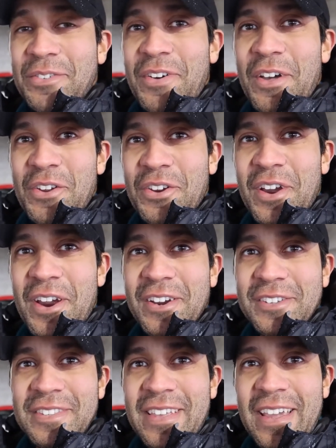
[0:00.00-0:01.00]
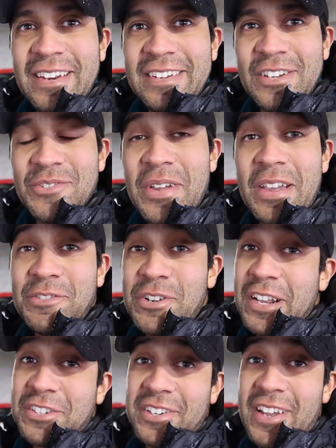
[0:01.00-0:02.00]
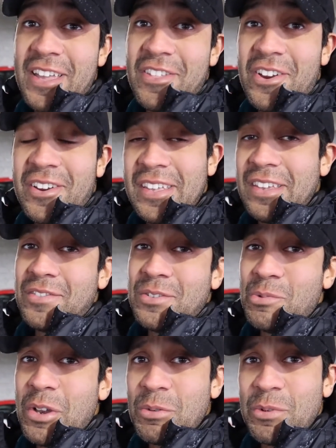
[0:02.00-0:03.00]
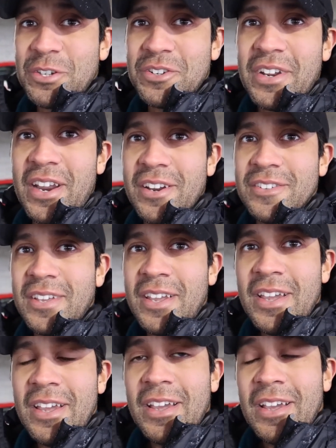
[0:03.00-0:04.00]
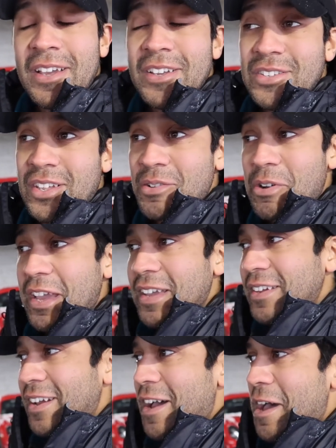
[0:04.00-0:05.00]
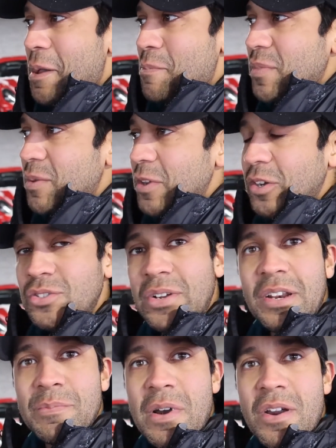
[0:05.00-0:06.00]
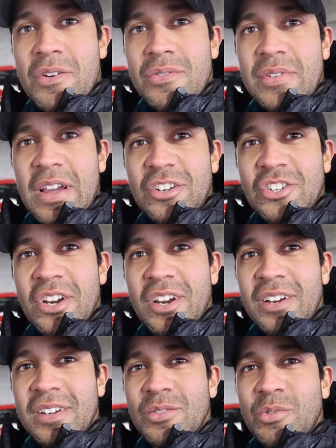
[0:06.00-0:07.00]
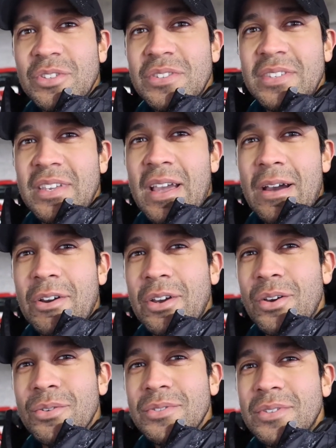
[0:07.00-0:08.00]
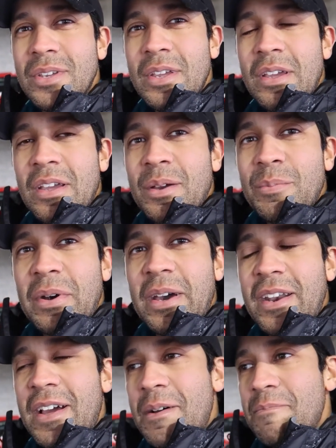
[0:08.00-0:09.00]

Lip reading: other cars that don't have traction either, even with winter tires. So anyway, maybe I'll try tomorrow, I'm not sure. We'll see how it goes. But